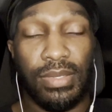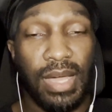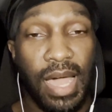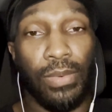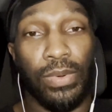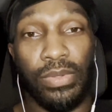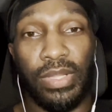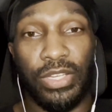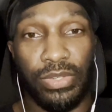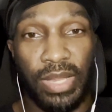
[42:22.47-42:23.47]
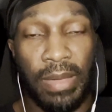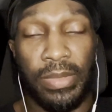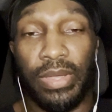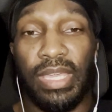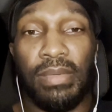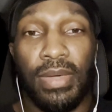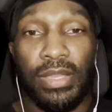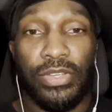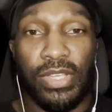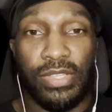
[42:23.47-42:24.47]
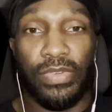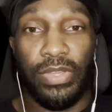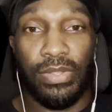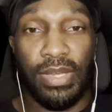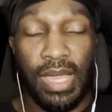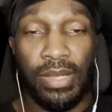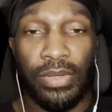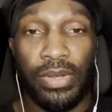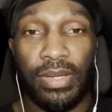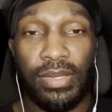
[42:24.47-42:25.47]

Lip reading: I will need your name and email address for you to download it.